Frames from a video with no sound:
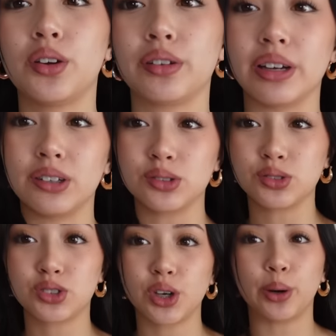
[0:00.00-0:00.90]
Okay,
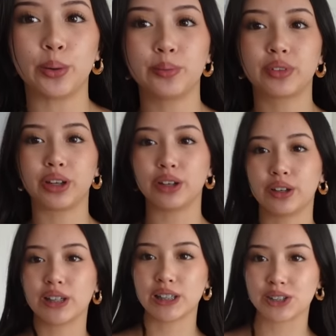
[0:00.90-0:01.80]
so
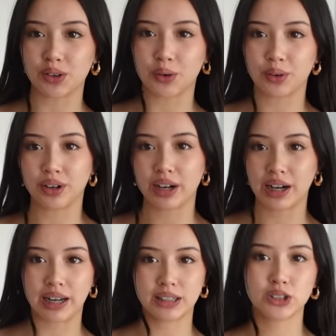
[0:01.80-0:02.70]
here is our
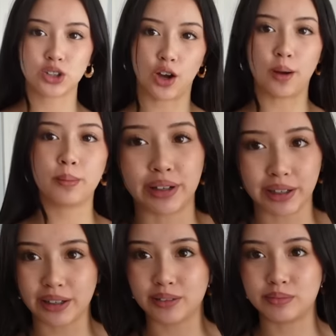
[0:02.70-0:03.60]
next top.
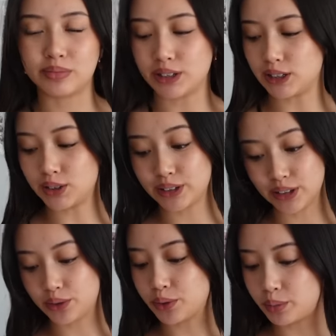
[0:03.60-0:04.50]
Again, it's a little
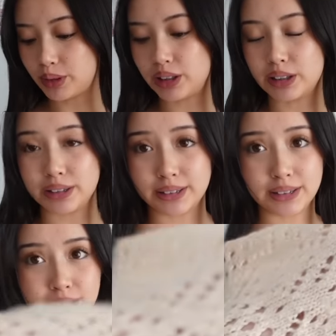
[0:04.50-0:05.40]
see-through because it
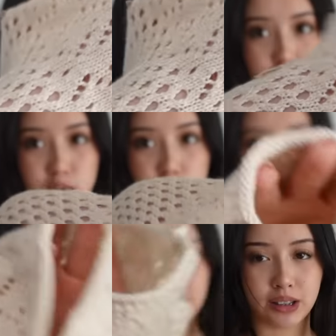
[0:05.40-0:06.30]
is like this
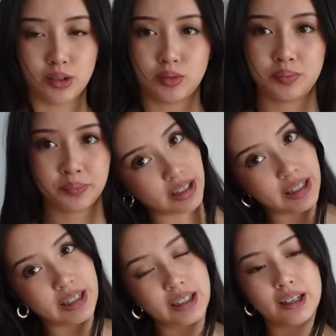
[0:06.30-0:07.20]
pointelle
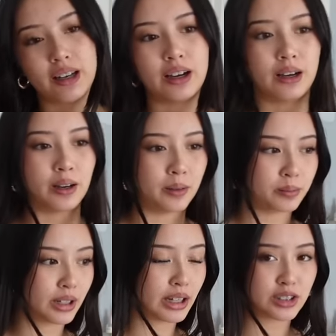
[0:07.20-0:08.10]
knitted
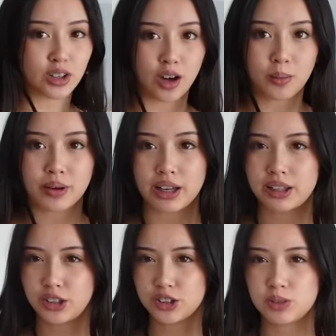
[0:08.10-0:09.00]
um, kind of top. But I
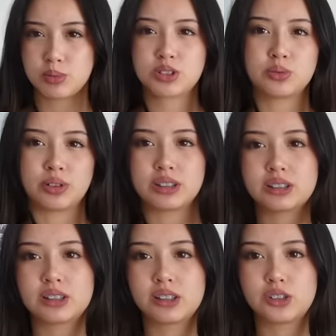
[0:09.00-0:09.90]
think you're supposed to wear
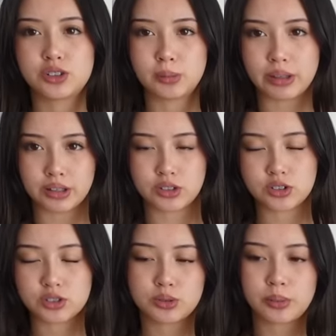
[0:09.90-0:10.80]
this like under a bathing
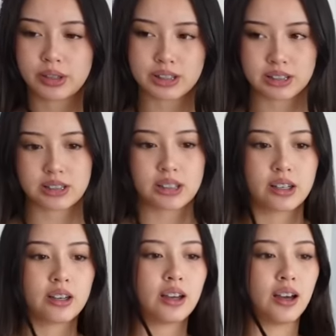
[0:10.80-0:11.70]
suit, I'm guessing.
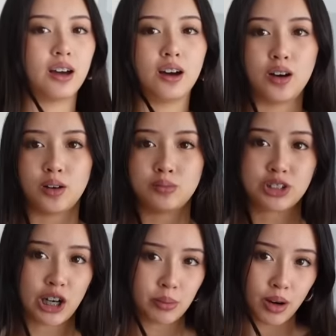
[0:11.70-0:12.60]
Um,
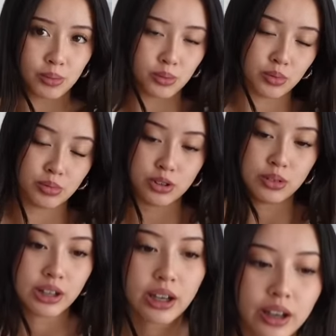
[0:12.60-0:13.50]
which I probably will be doing.